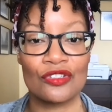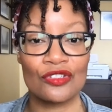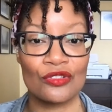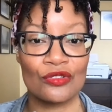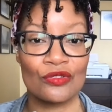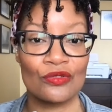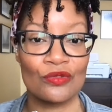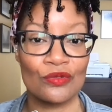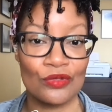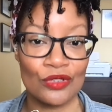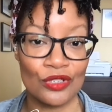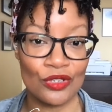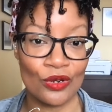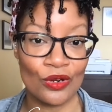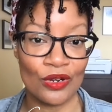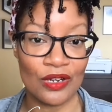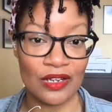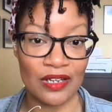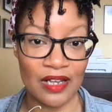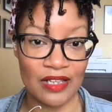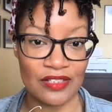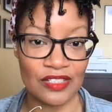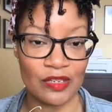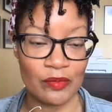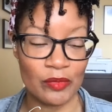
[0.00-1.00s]
to your
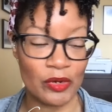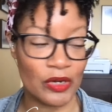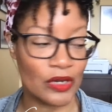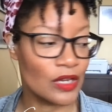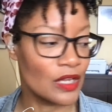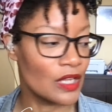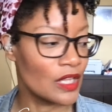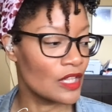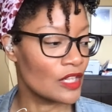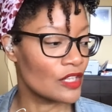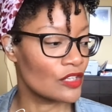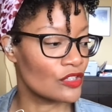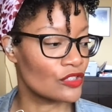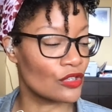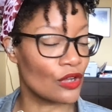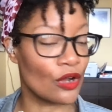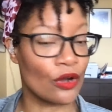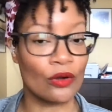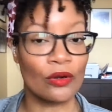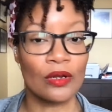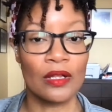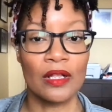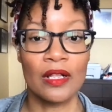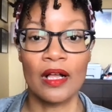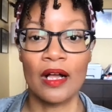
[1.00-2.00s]
customer.
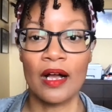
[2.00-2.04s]
So